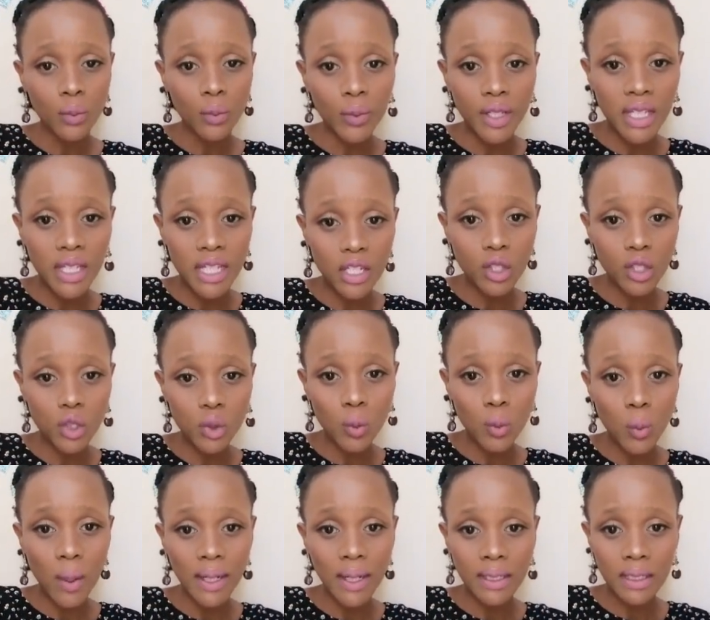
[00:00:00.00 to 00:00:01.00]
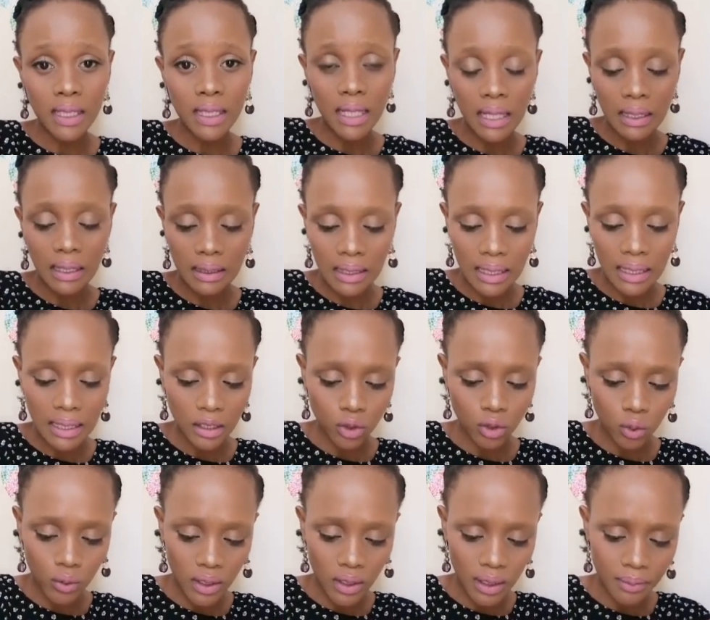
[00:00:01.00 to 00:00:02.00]
we get to 1K
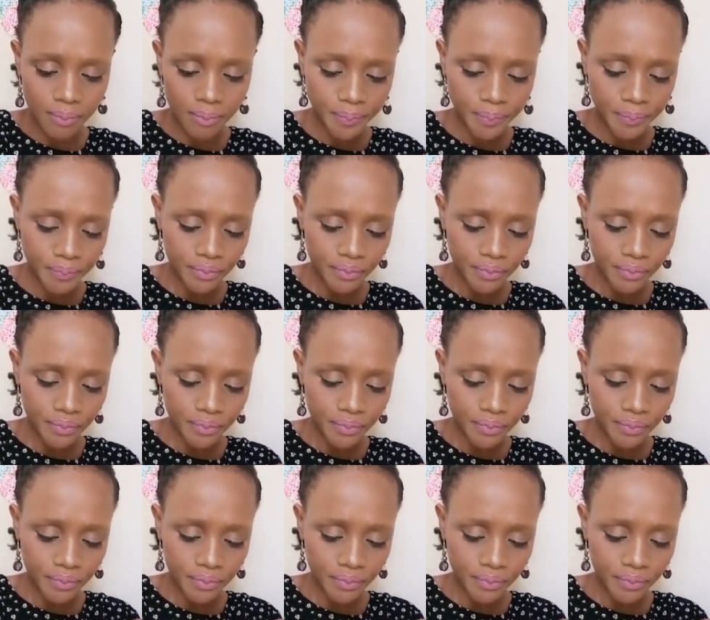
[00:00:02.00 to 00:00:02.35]
likes, okay?